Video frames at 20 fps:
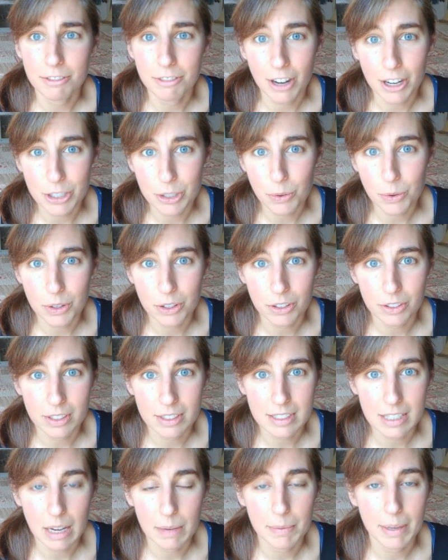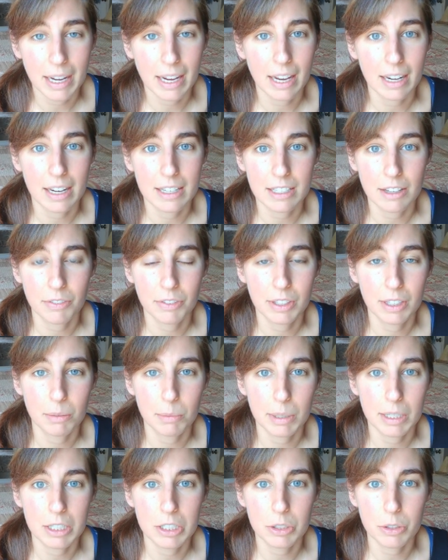Fresh order that's coming in. I definitely am
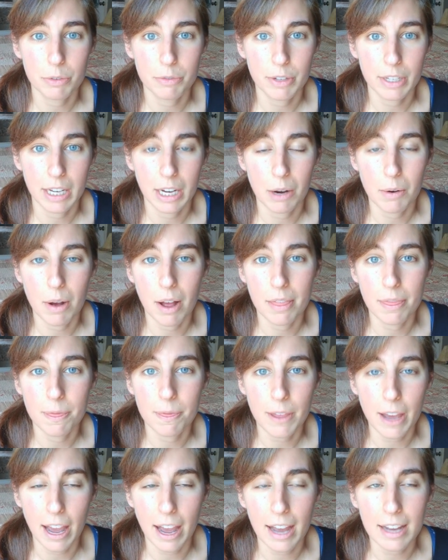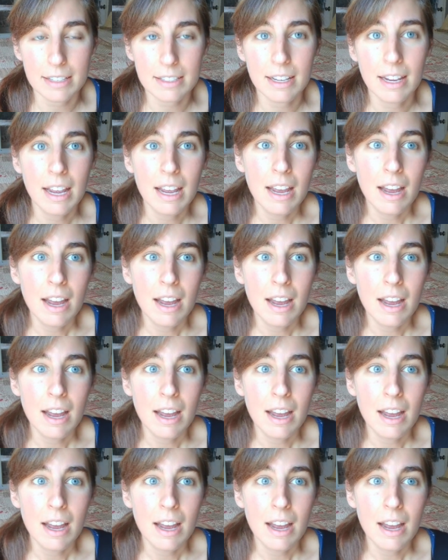going to do a video on that.